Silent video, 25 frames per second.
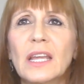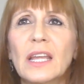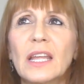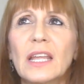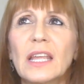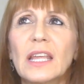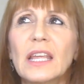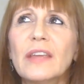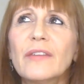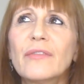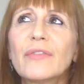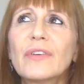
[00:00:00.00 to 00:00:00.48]

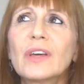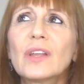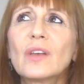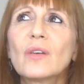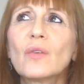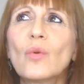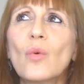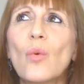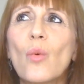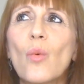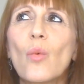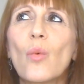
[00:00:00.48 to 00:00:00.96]

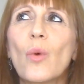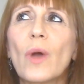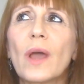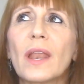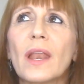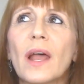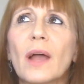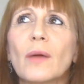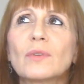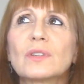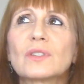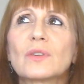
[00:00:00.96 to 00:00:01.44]
even
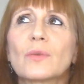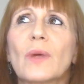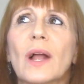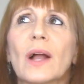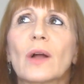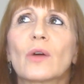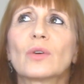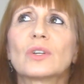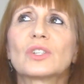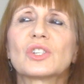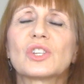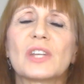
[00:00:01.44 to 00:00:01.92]
when I was
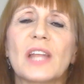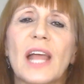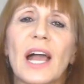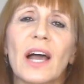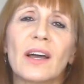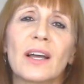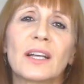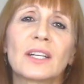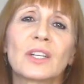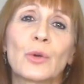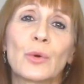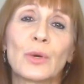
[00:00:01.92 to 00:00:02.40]
around
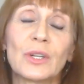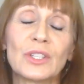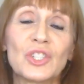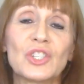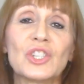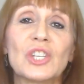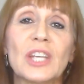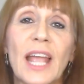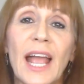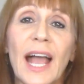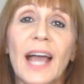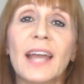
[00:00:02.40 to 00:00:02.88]

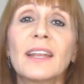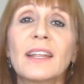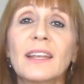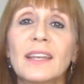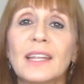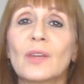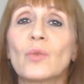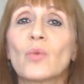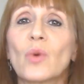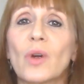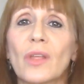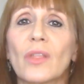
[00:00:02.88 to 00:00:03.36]

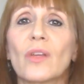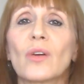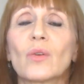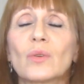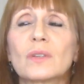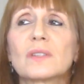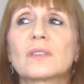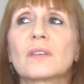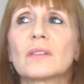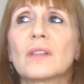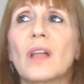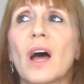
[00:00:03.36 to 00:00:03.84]
Christianity, where there
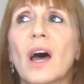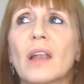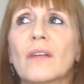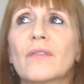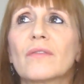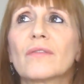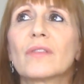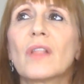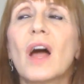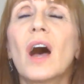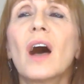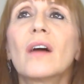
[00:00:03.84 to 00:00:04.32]
was a lot
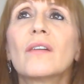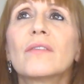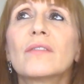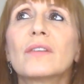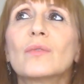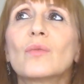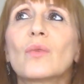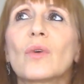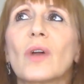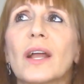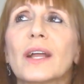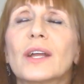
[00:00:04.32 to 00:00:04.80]
of love
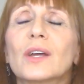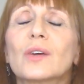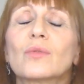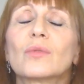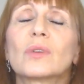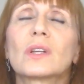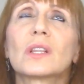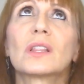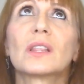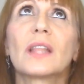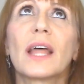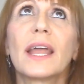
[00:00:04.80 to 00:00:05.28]
and where I could
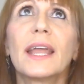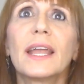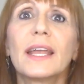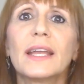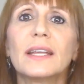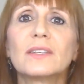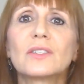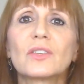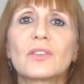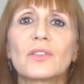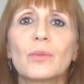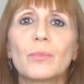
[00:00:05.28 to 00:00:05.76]

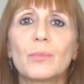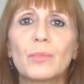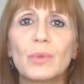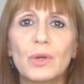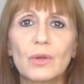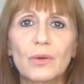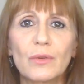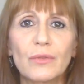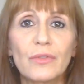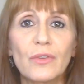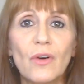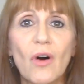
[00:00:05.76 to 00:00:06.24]
relate to the
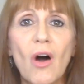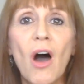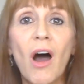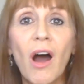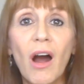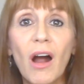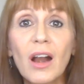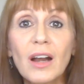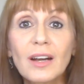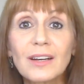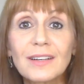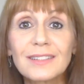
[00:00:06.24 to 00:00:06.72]
beautiful
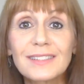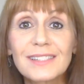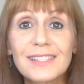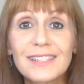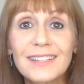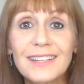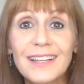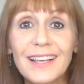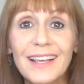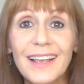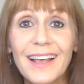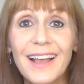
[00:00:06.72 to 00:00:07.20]

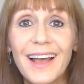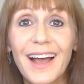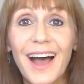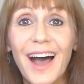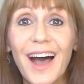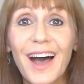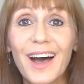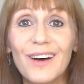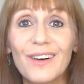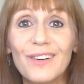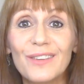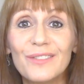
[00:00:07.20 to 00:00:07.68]
heart
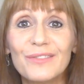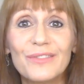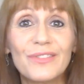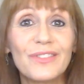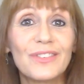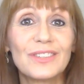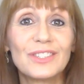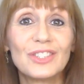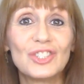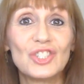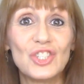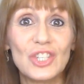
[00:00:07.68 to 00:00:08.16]
of
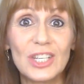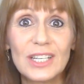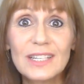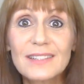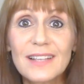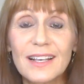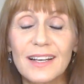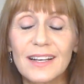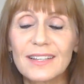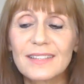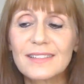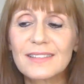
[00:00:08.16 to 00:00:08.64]

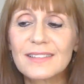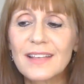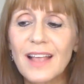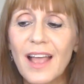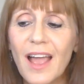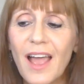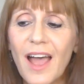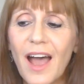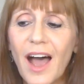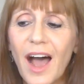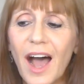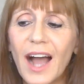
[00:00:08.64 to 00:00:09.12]
Jesus,
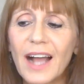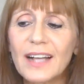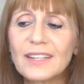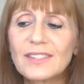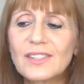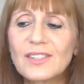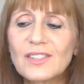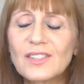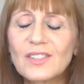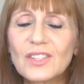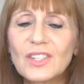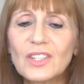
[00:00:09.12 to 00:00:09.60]
I
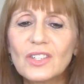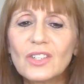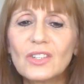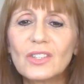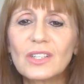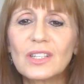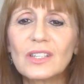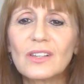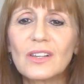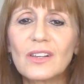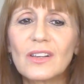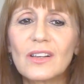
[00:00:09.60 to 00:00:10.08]

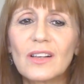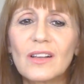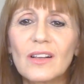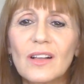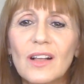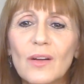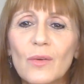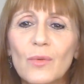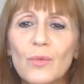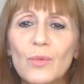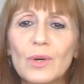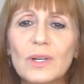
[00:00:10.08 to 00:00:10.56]
still
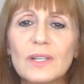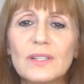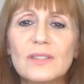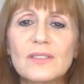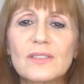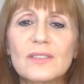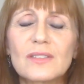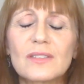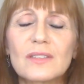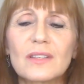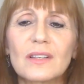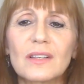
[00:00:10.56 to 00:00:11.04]

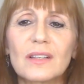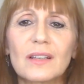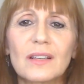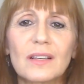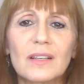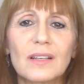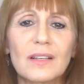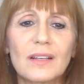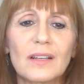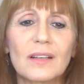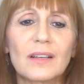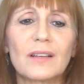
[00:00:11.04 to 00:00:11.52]
was
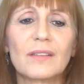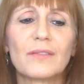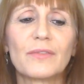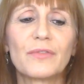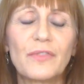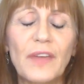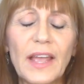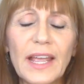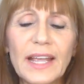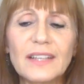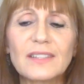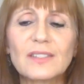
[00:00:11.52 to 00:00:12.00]

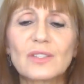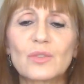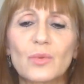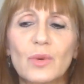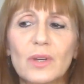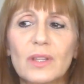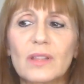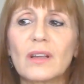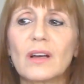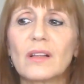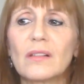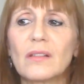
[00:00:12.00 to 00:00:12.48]
faced
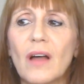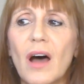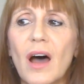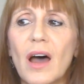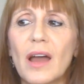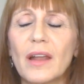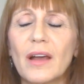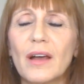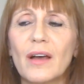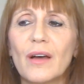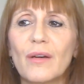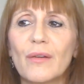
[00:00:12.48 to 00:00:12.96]
with a
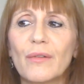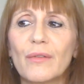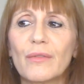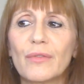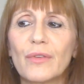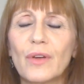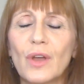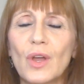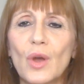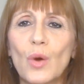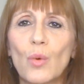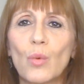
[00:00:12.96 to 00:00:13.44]
lot
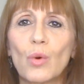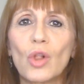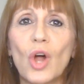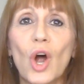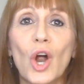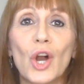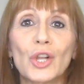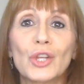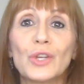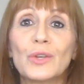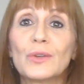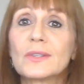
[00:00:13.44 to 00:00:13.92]
of, well,
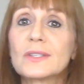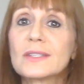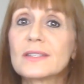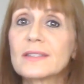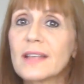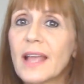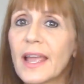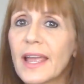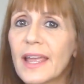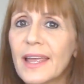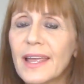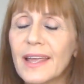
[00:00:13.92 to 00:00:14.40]
are you
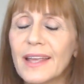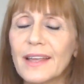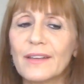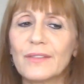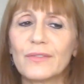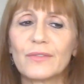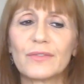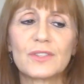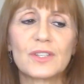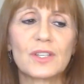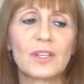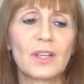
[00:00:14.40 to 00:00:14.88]

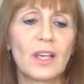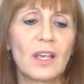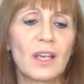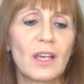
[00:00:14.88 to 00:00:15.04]
saved?